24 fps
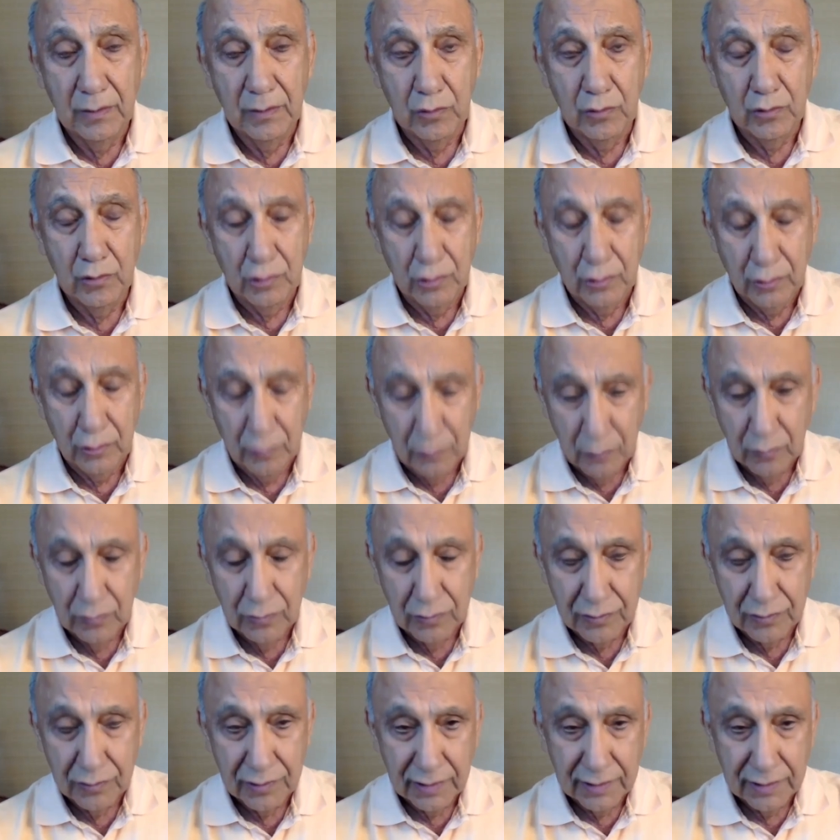which
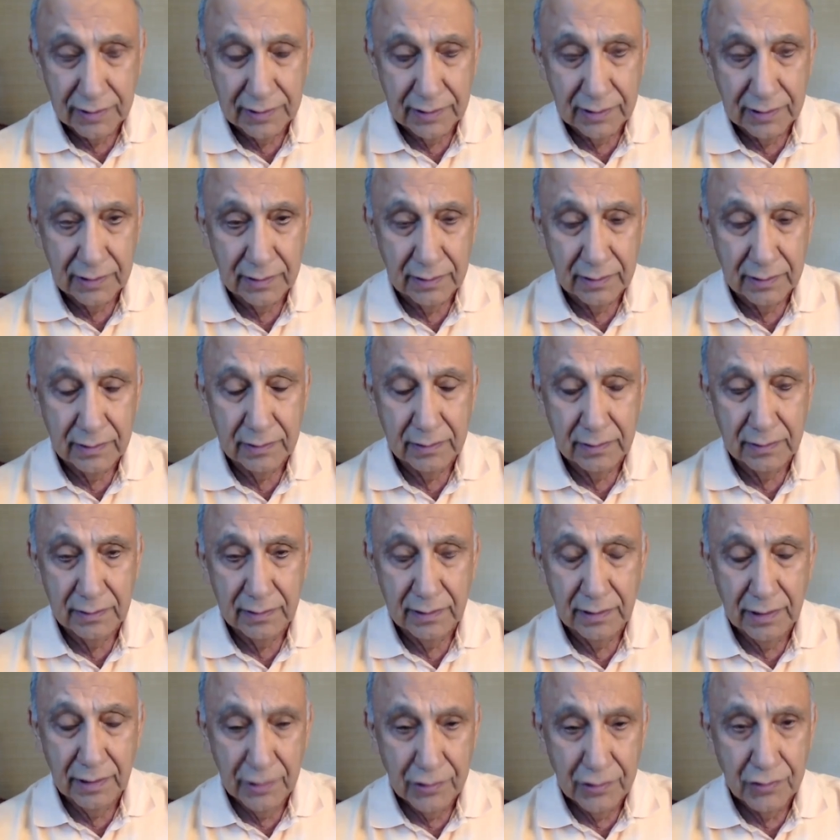includes studying
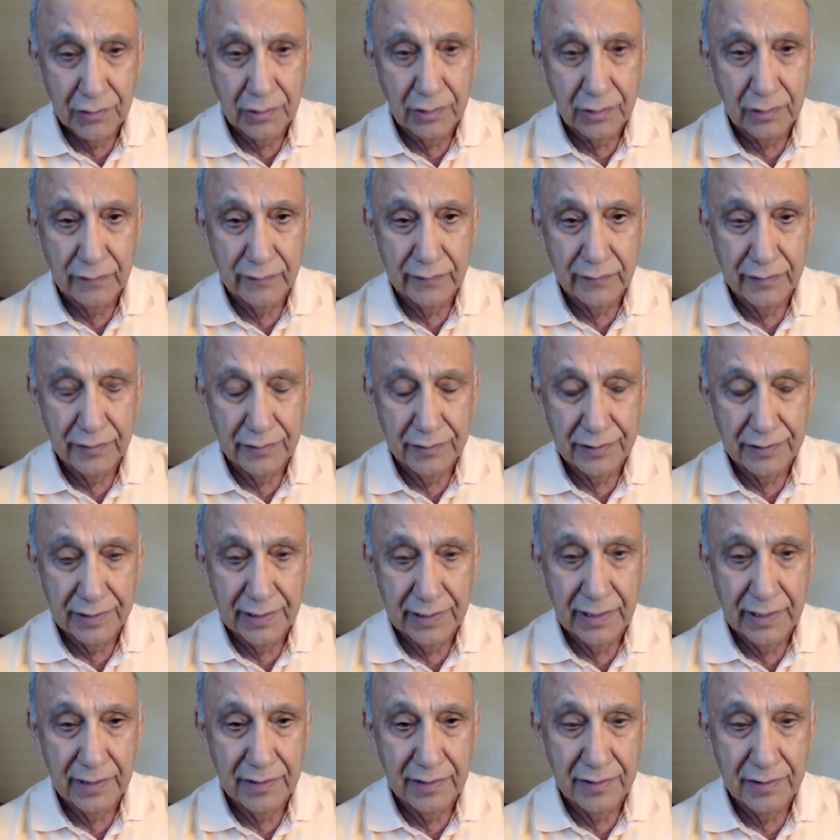the history of it,
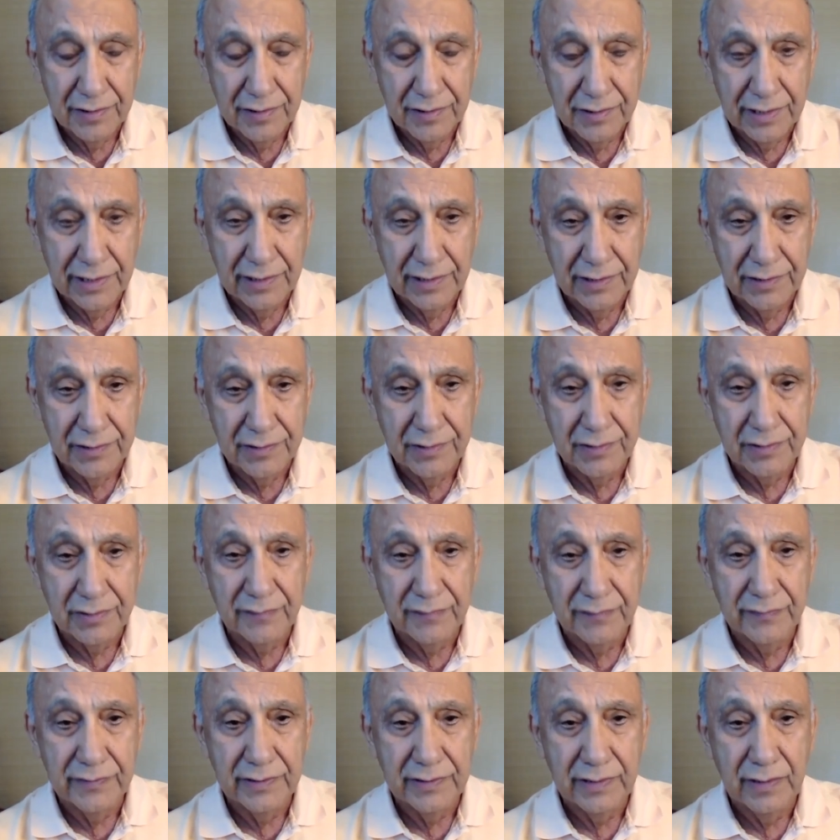genesis
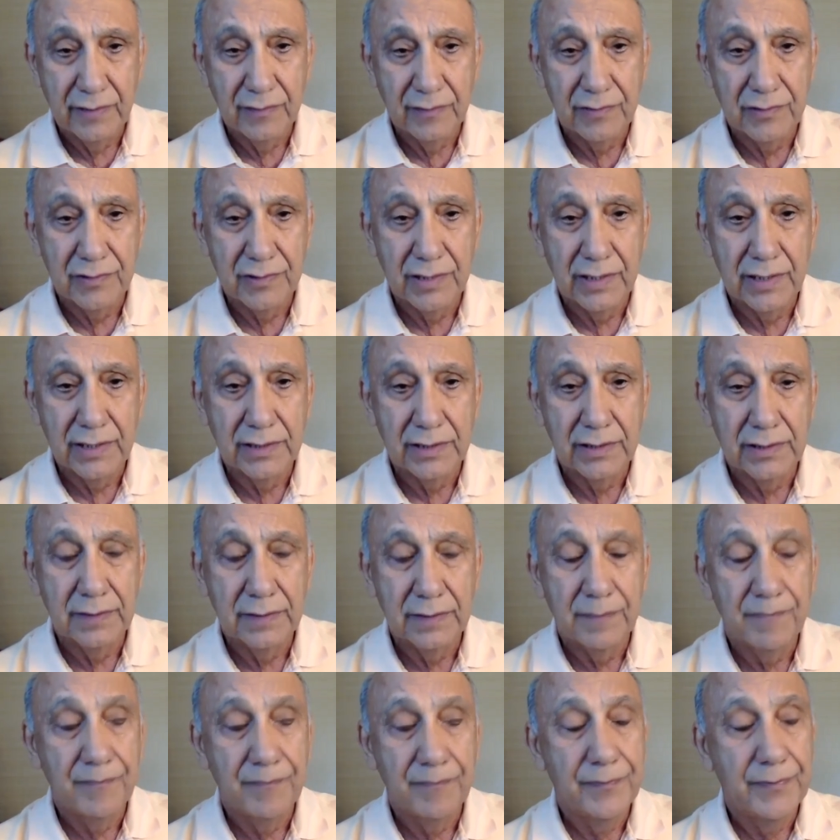of it, how it
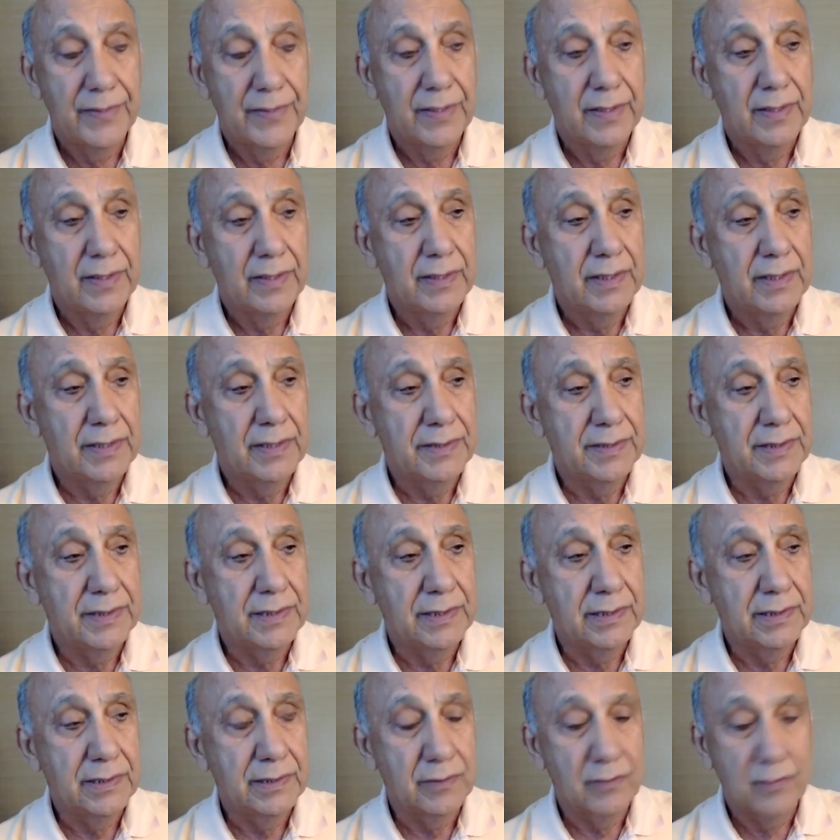started, and
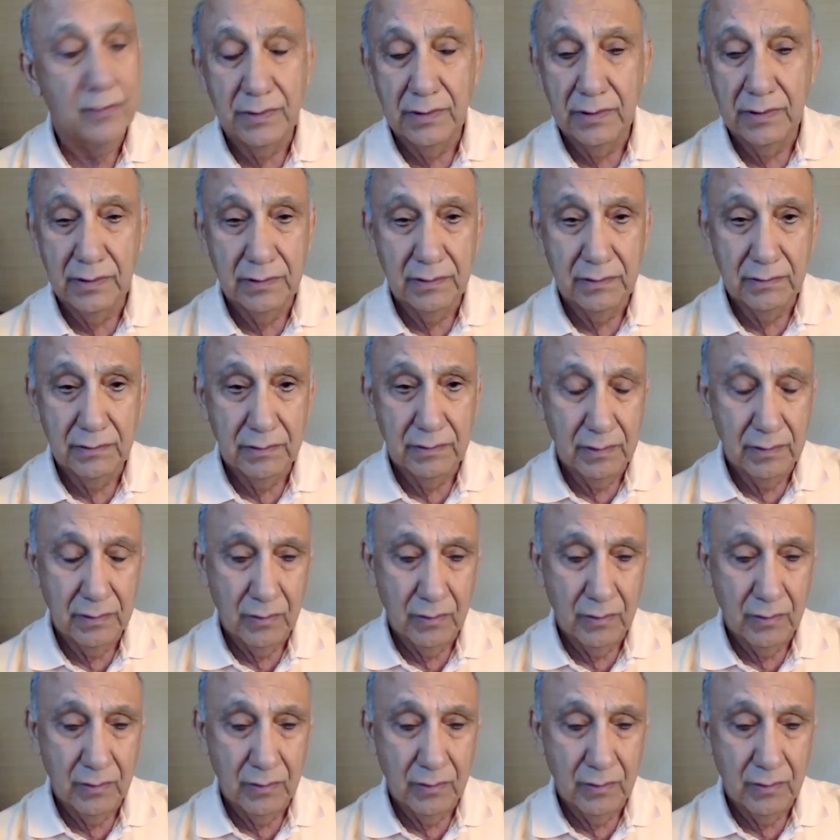dealing with the